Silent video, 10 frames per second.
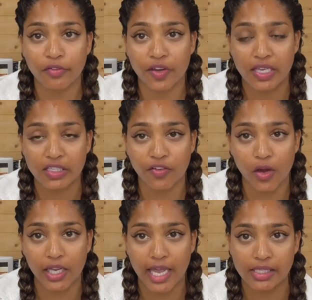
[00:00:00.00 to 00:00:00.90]
with an
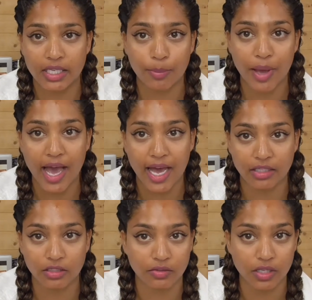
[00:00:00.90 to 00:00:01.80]
exfoliating
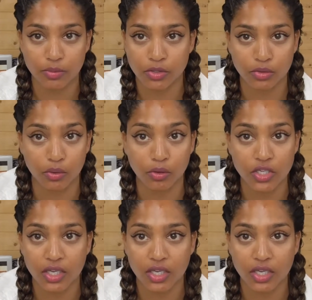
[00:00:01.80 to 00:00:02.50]
pad of some sort.